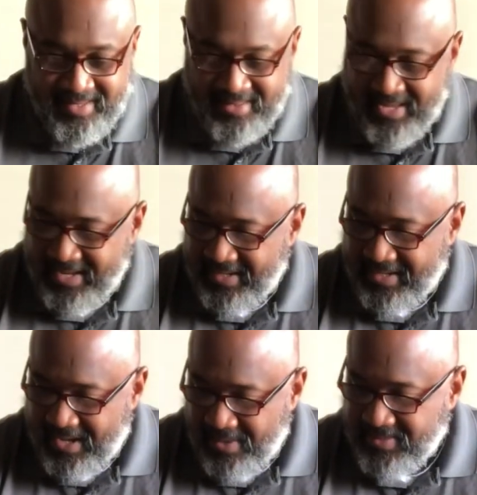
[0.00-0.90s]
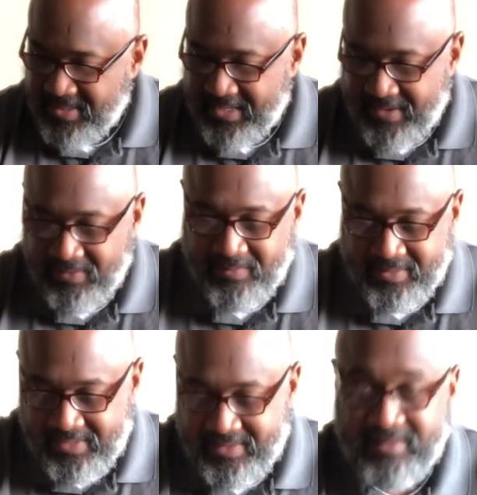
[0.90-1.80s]
that it comes in,
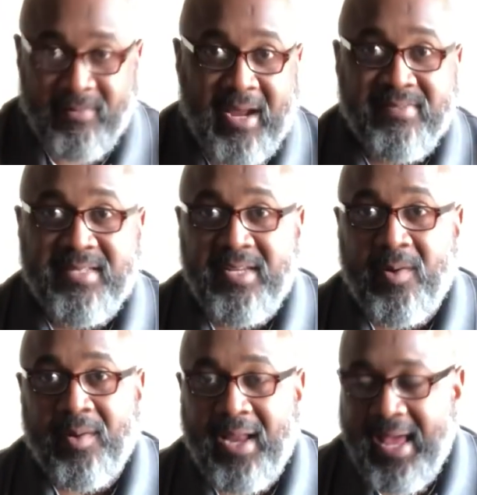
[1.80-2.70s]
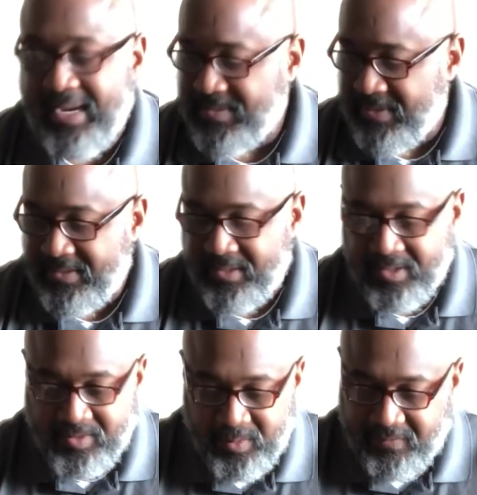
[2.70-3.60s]
everyone I've seen online has been
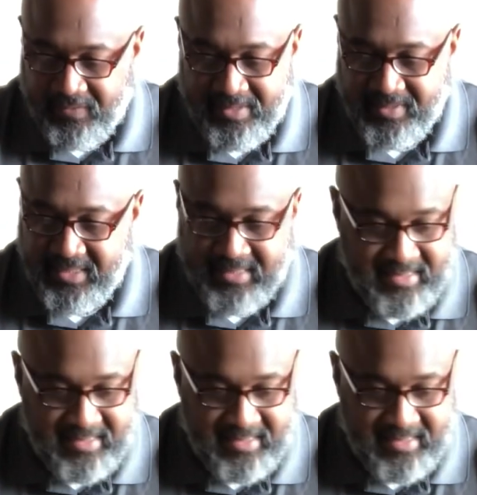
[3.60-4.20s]
super flimsy. It's the